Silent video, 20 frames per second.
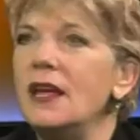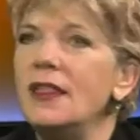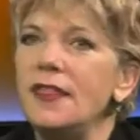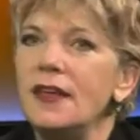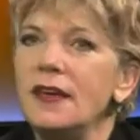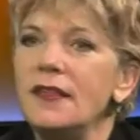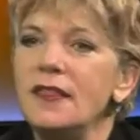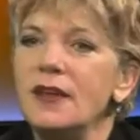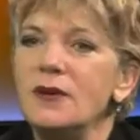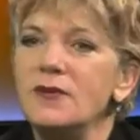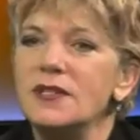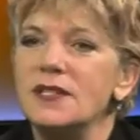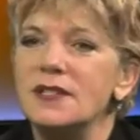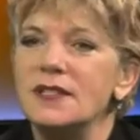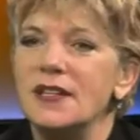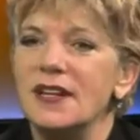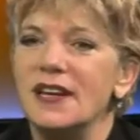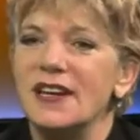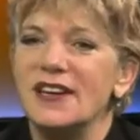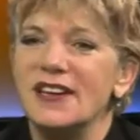think there was
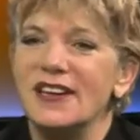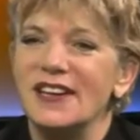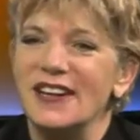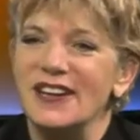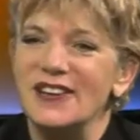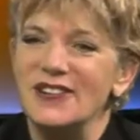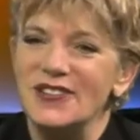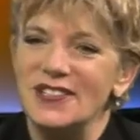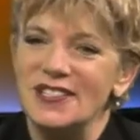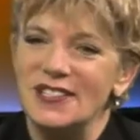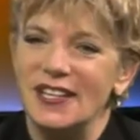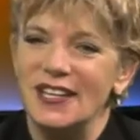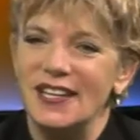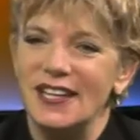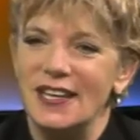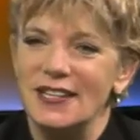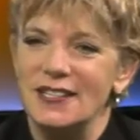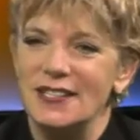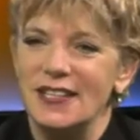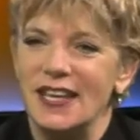an interesting
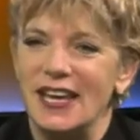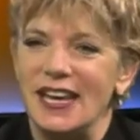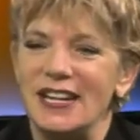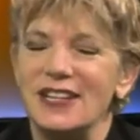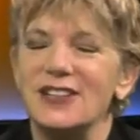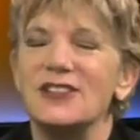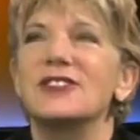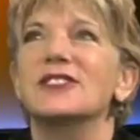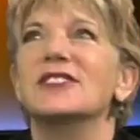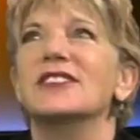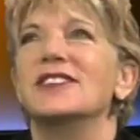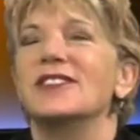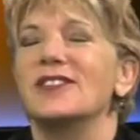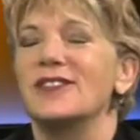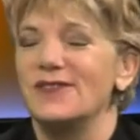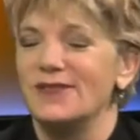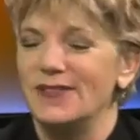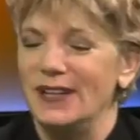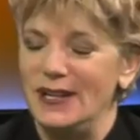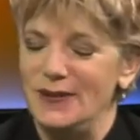cascade. God, I
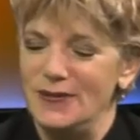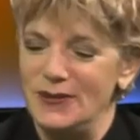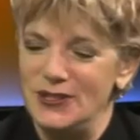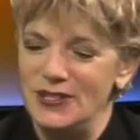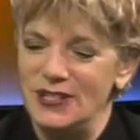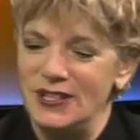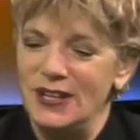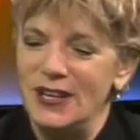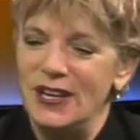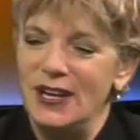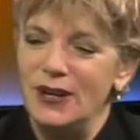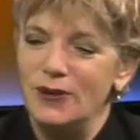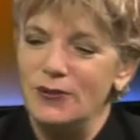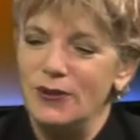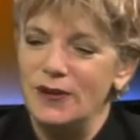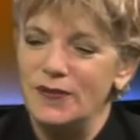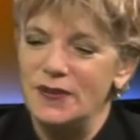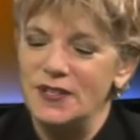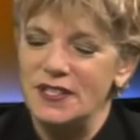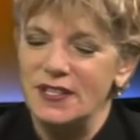don't really want to
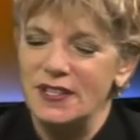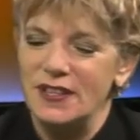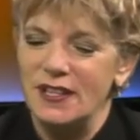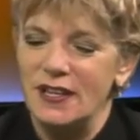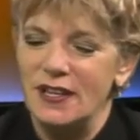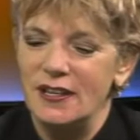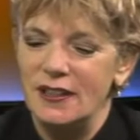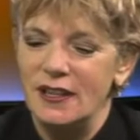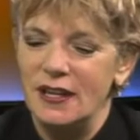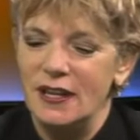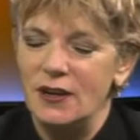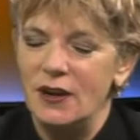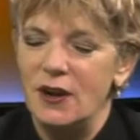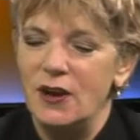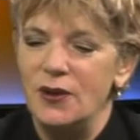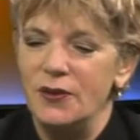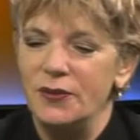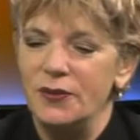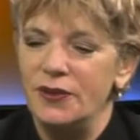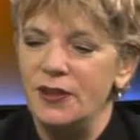revisit that
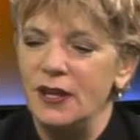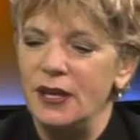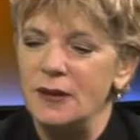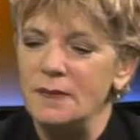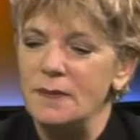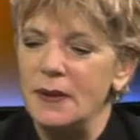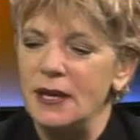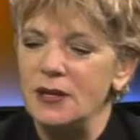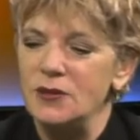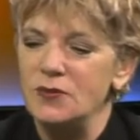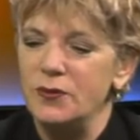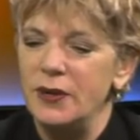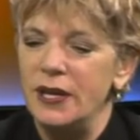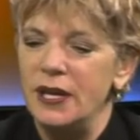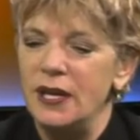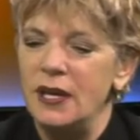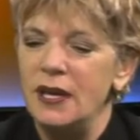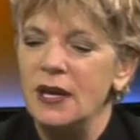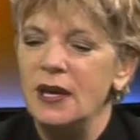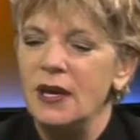whole thing. But
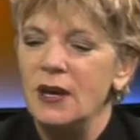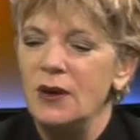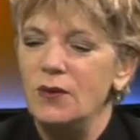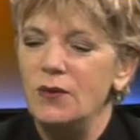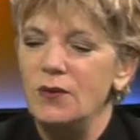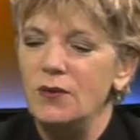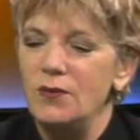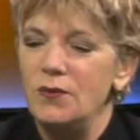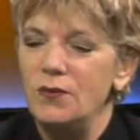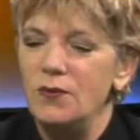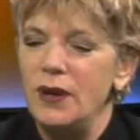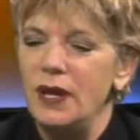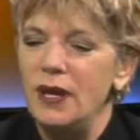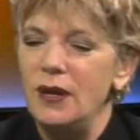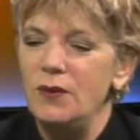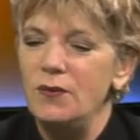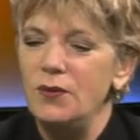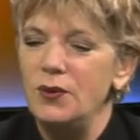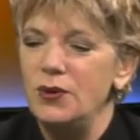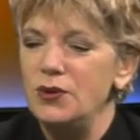we
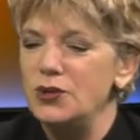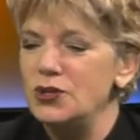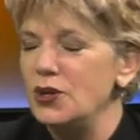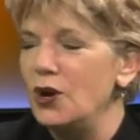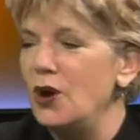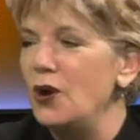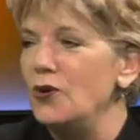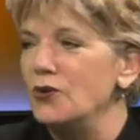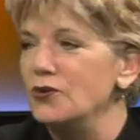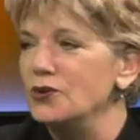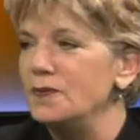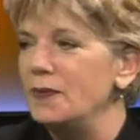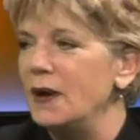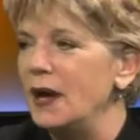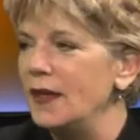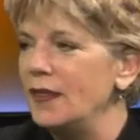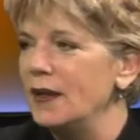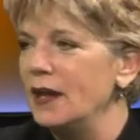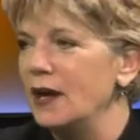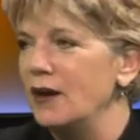were told
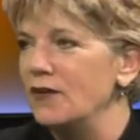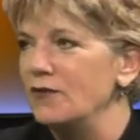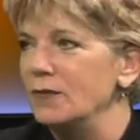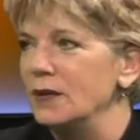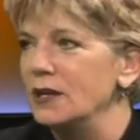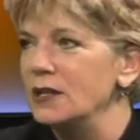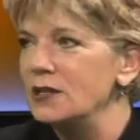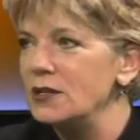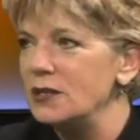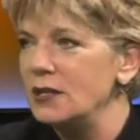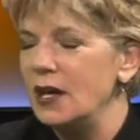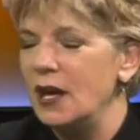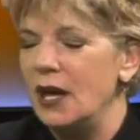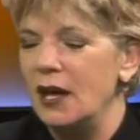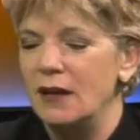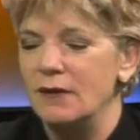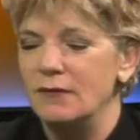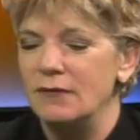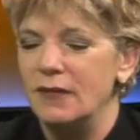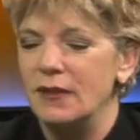by the government
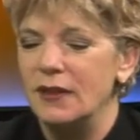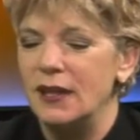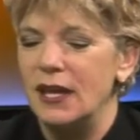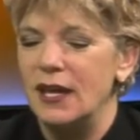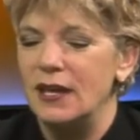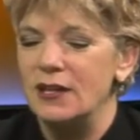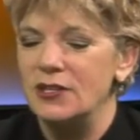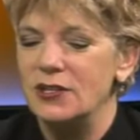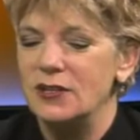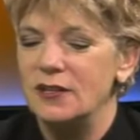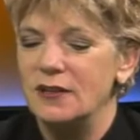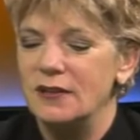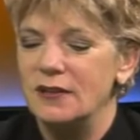that